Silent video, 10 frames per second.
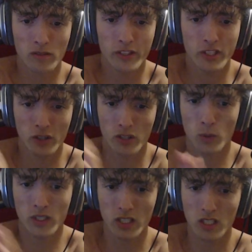you know,
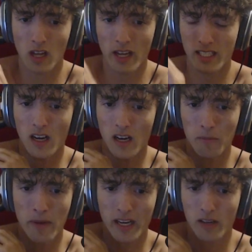switching slots um,
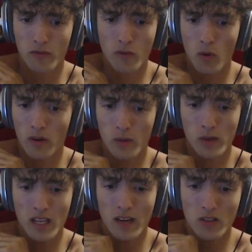back and forth. You
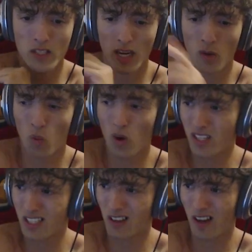can never stay at one
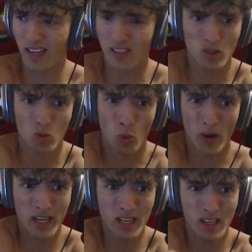slot and just
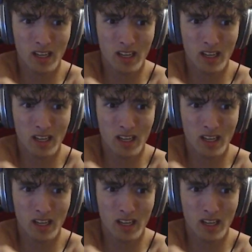win.